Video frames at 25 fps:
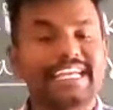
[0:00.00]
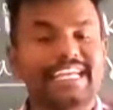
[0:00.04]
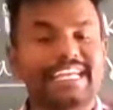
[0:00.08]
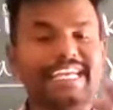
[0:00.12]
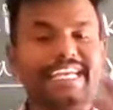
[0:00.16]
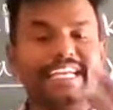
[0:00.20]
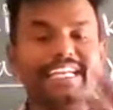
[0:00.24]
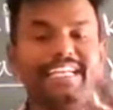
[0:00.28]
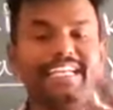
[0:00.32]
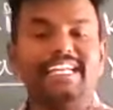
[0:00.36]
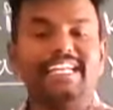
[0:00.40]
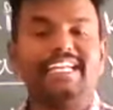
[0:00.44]

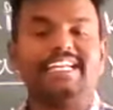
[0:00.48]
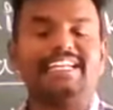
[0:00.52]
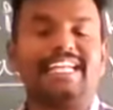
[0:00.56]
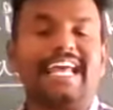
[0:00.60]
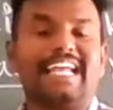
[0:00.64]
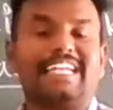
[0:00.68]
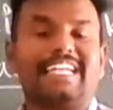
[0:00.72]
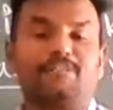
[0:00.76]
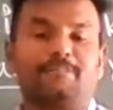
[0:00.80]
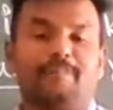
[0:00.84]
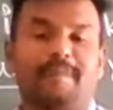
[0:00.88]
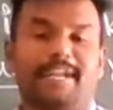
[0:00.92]
kidney
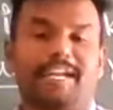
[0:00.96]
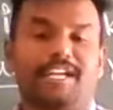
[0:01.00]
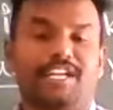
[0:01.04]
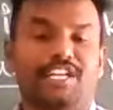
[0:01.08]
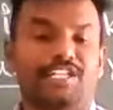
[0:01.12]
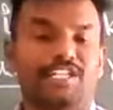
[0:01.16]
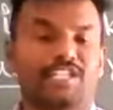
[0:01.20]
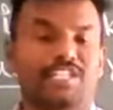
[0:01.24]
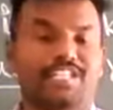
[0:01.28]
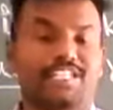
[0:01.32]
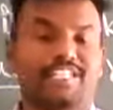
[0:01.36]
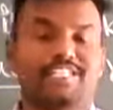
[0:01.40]

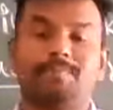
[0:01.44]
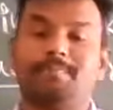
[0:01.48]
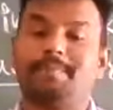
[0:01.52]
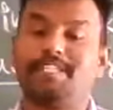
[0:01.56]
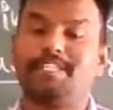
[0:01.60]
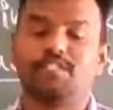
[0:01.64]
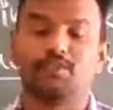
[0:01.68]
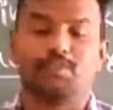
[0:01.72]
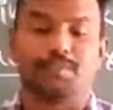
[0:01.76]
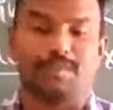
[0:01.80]
transplantation is best